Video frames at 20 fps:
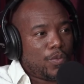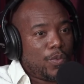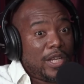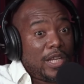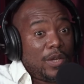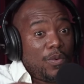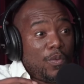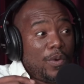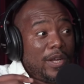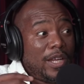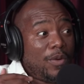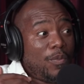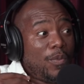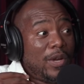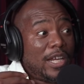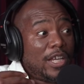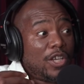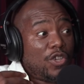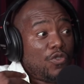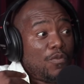We
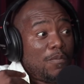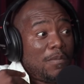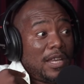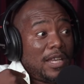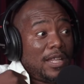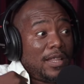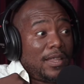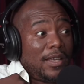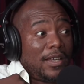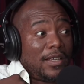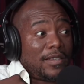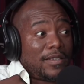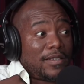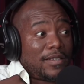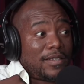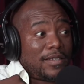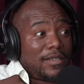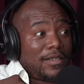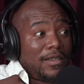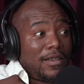can do many
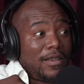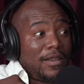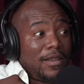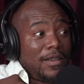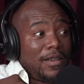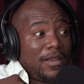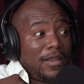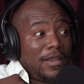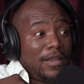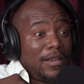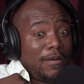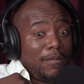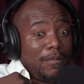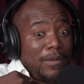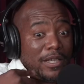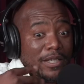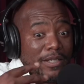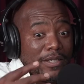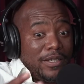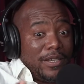things,
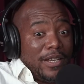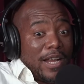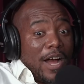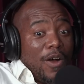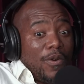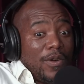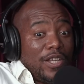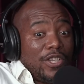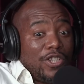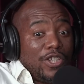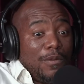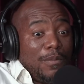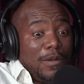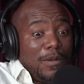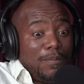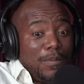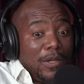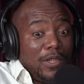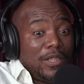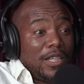but how can she be
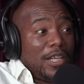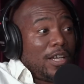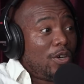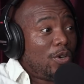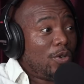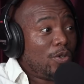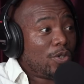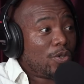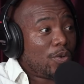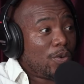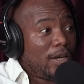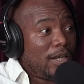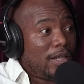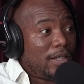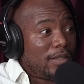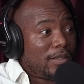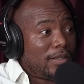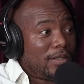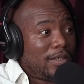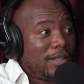building her own
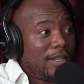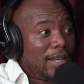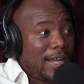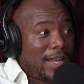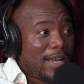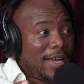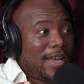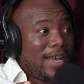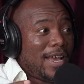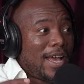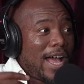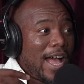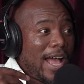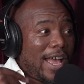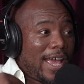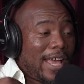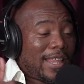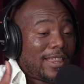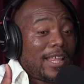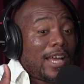toilet? Like
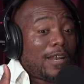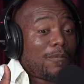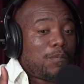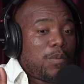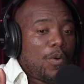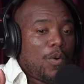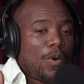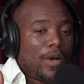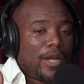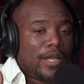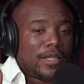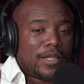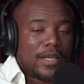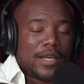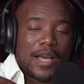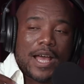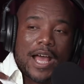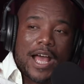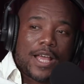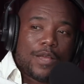at that point,
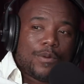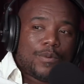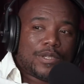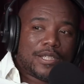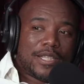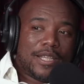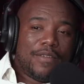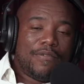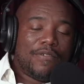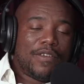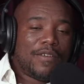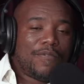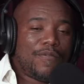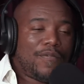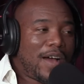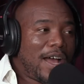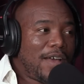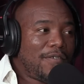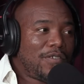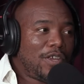I was living
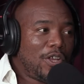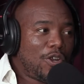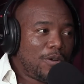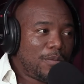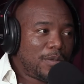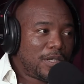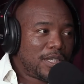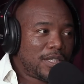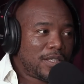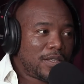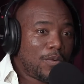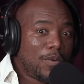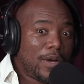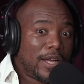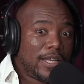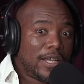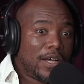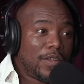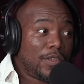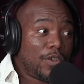5 kilometers
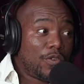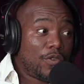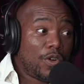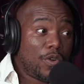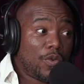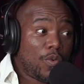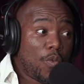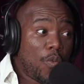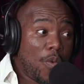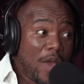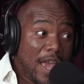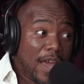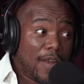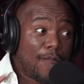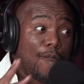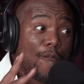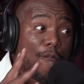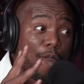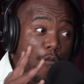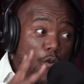away down the road. We had
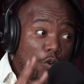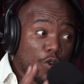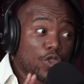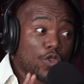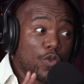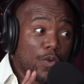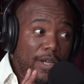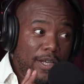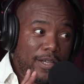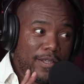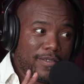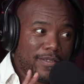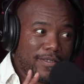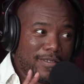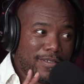4 toilets.